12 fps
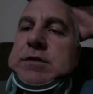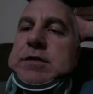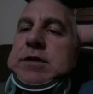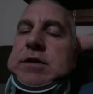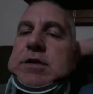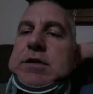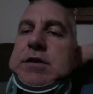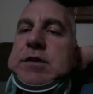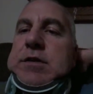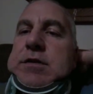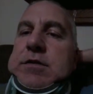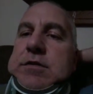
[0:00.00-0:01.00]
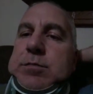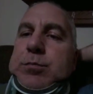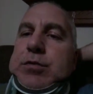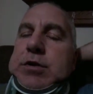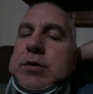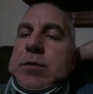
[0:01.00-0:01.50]
and it's
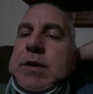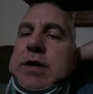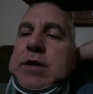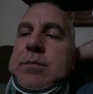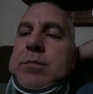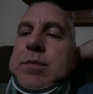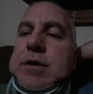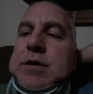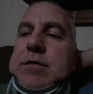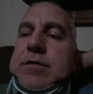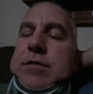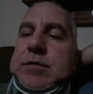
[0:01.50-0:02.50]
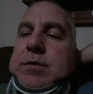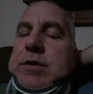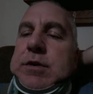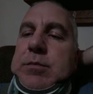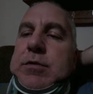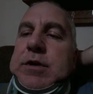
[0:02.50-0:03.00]
put it right above
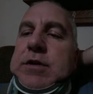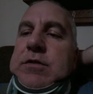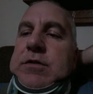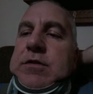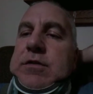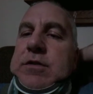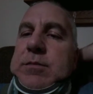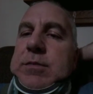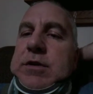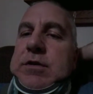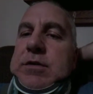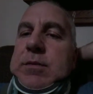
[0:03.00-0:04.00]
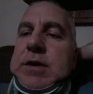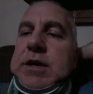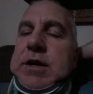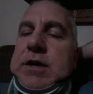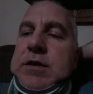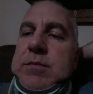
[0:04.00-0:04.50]
where the brace is in the middle of my
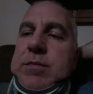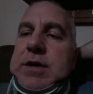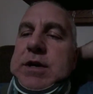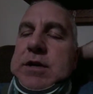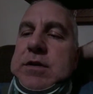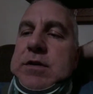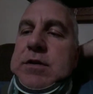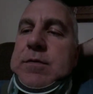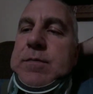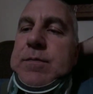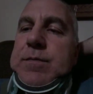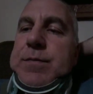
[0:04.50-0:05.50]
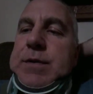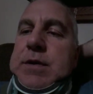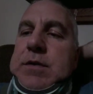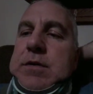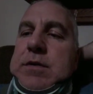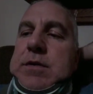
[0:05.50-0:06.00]
head back there,
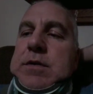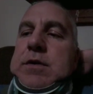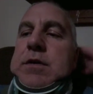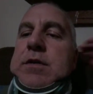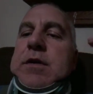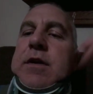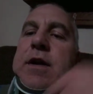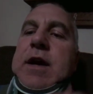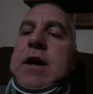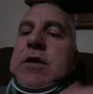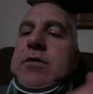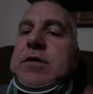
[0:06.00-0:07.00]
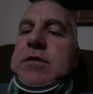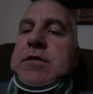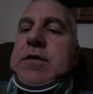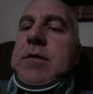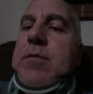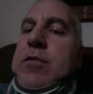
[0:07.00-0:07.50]
then it actually is
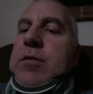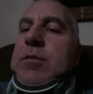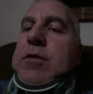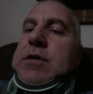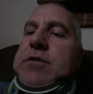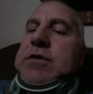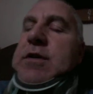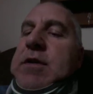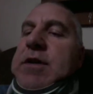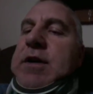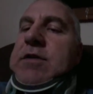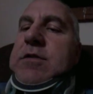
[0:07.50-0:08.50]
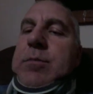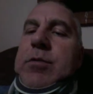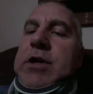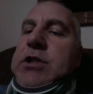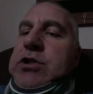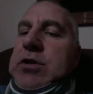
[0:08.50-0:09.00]
comfortable, because then it takes the
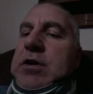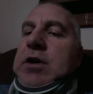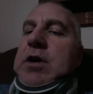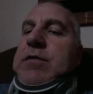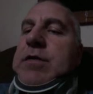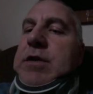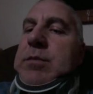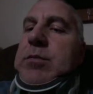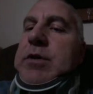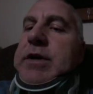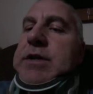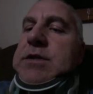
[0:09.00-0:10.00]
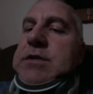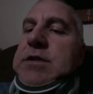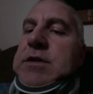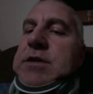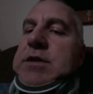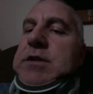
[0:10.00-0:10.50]
pressure off of the brace
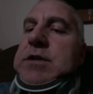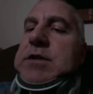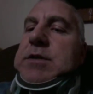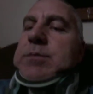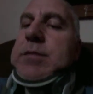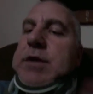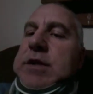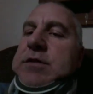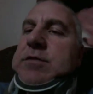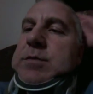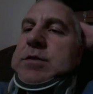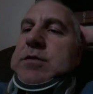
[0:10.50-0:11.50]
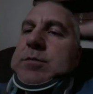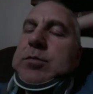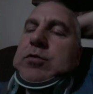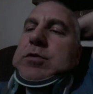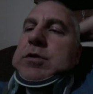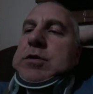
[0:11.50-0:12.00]
but gives me
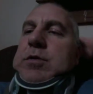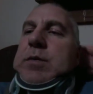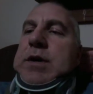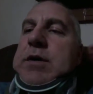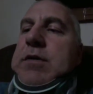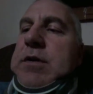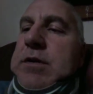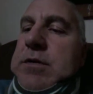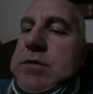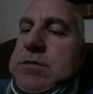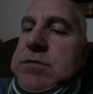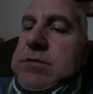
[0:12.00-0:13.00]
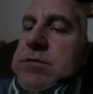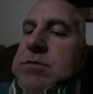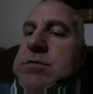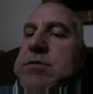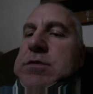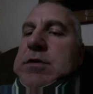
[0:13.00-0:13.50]
support around it,
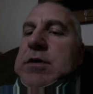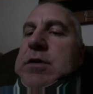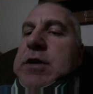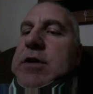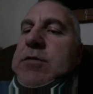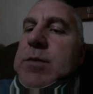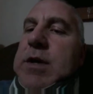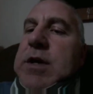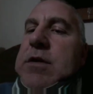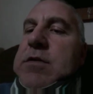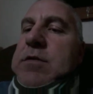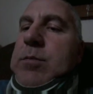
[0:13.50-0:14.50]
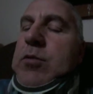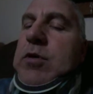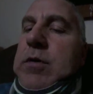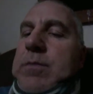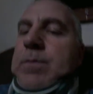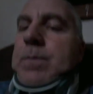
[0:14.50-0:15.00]
or gives my head support.